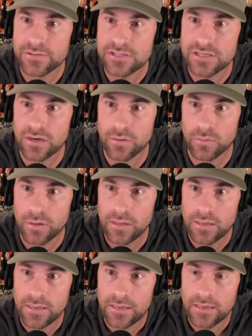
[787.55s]
So
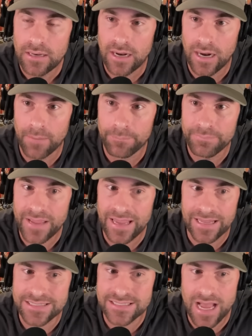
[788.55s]

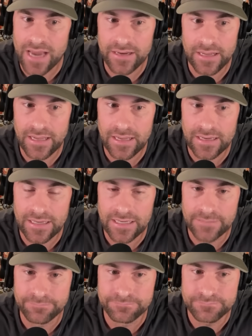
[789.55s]
it's not
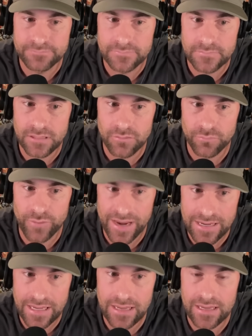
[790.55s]
a
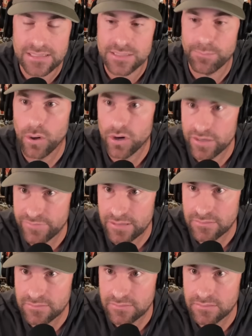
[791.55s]
ranking is a part of
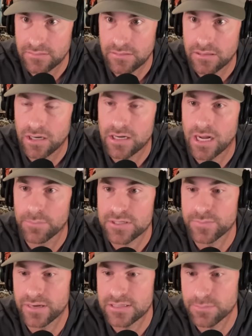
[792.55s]
it.
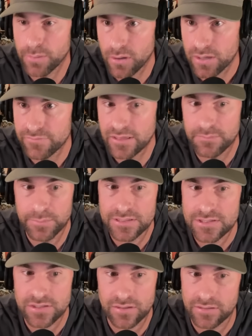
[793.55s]
Accomplishment is a part of it,
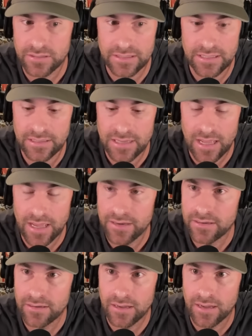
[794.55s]
but certainly
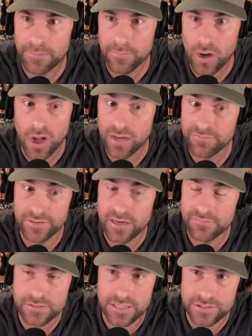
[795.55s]
not all of the
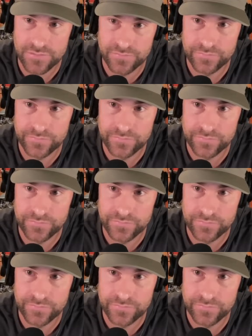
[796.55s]
conversation.